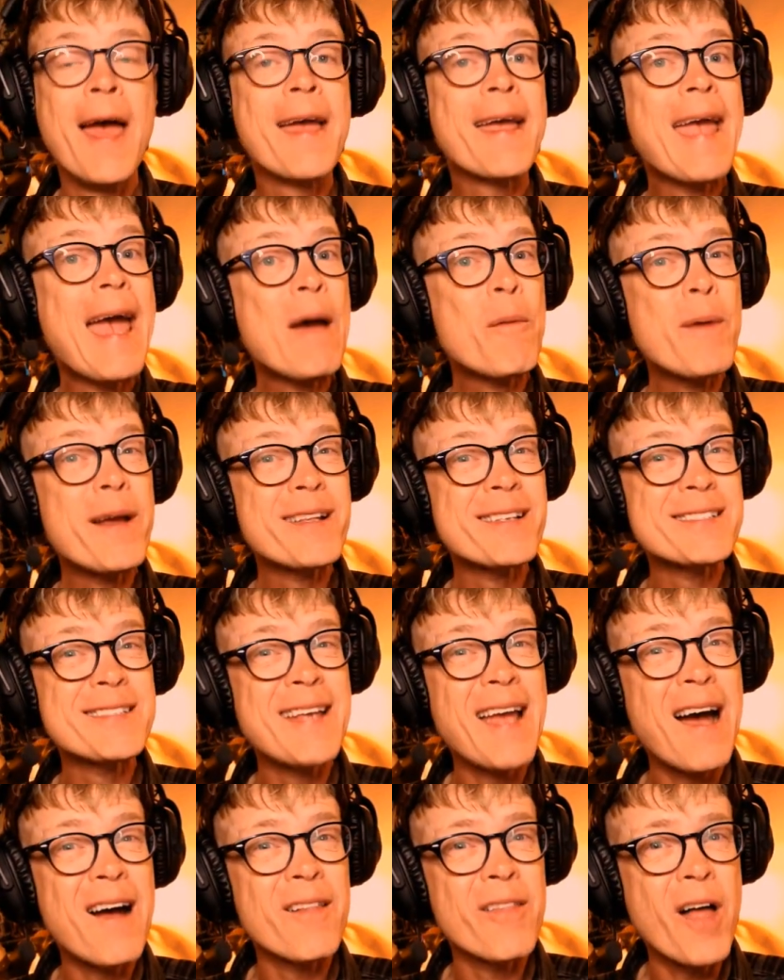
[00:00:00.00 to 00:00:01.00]
Can't wait to see
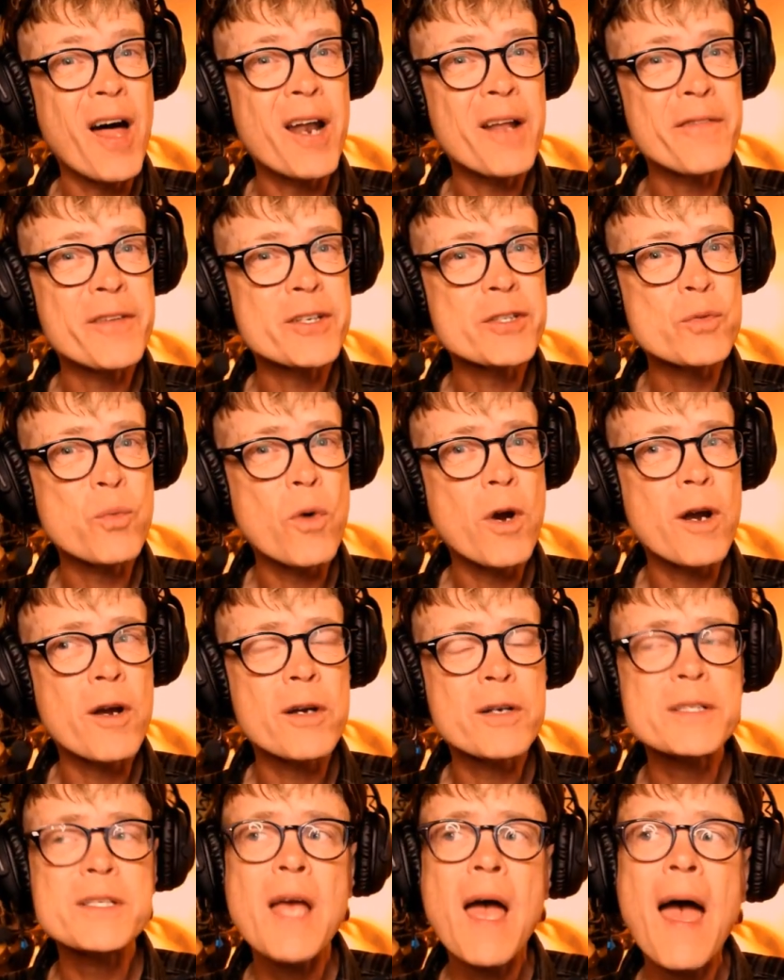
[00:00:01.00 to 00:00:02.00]
how a lot of this
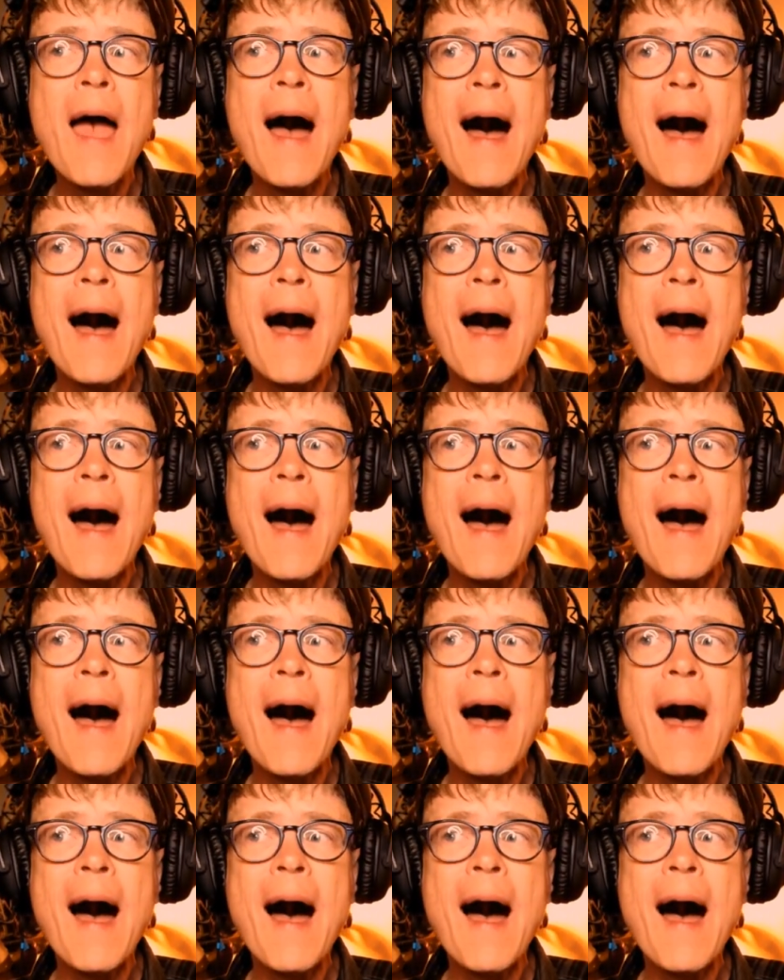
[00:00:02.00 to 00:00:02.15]
works.